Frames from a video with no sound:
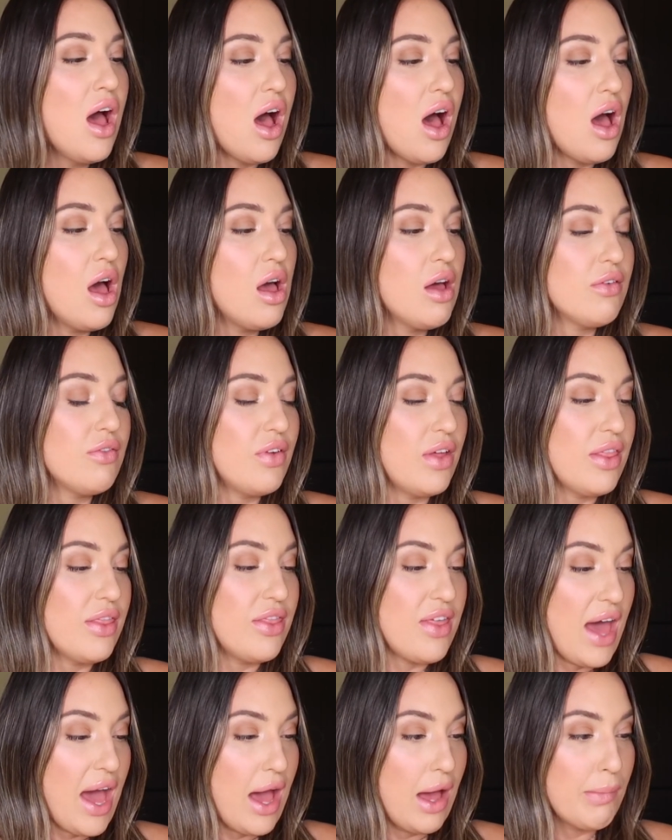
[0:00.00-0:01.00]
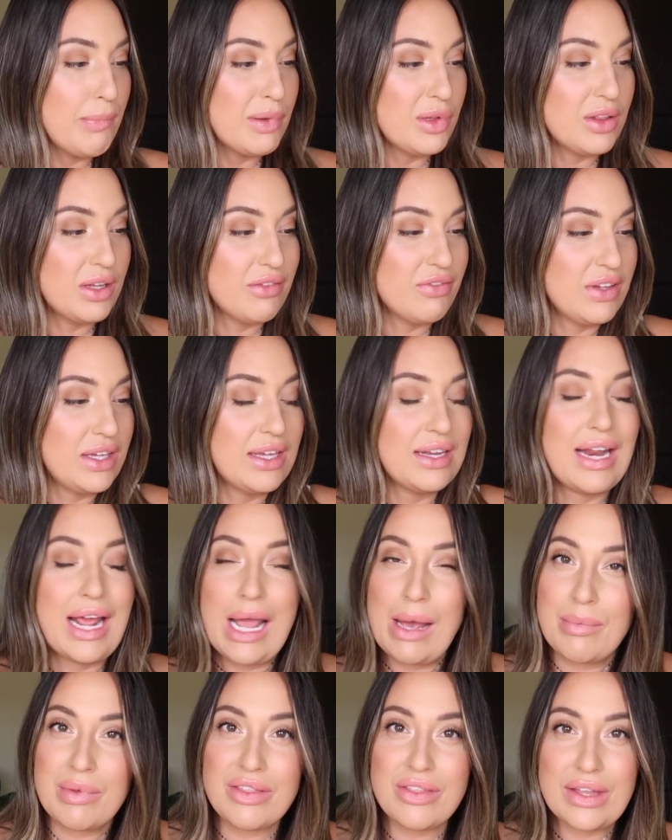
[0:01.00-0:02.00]
of that Bolivian
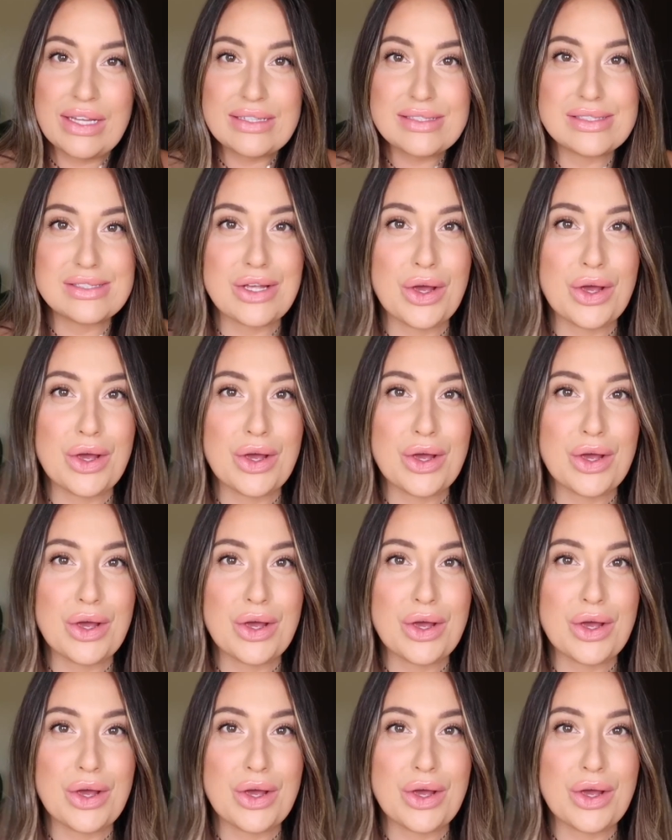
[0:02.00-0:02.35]
amethyst.